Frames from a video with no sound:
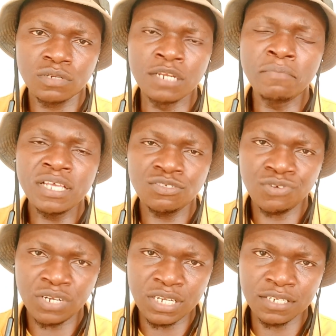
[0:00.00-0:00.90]
in maize
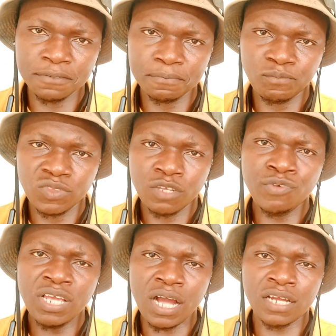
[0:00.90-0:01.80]
trading,
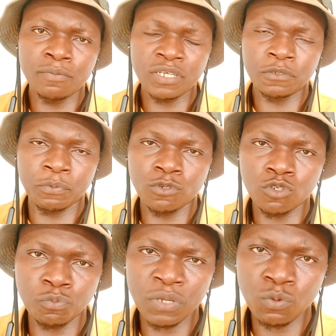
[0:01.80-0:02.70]
we are the best people to
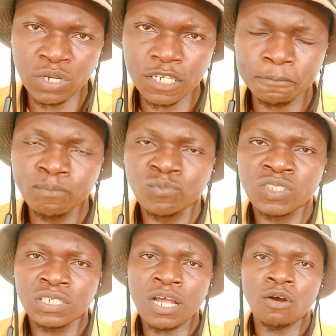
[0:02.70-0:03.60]
speak with.
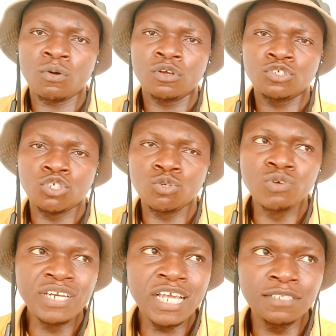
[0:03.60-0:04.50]
Now should you
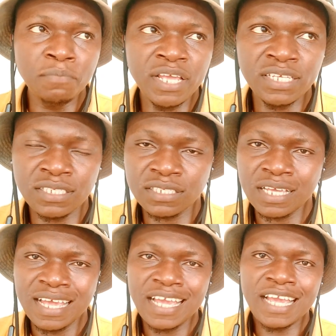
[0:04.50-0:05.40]
need maize
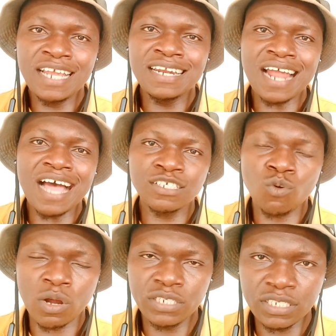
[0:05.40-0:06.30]
in large
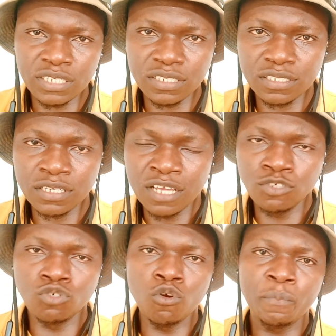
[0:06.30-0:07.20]
quantities,
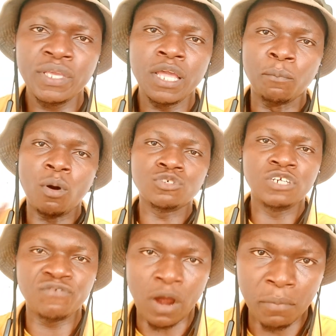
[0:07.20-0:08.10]
should you be a
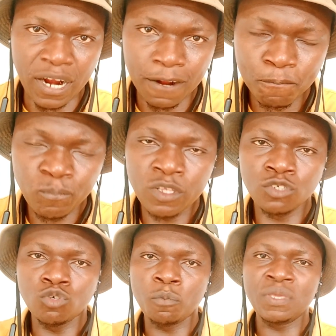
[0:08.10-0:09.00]
poultry farmer,
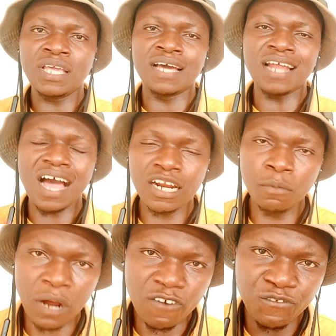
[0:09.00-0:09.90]
should you be an
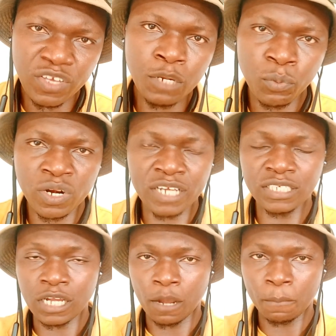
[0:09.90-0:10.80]
animal feed
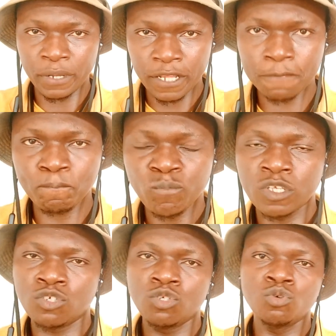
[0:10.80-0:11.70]
production company,
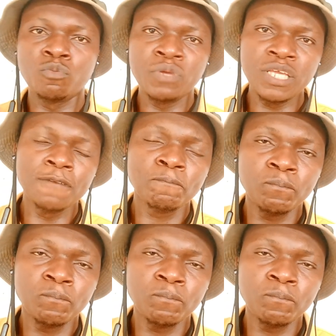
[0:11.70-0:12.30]
should you be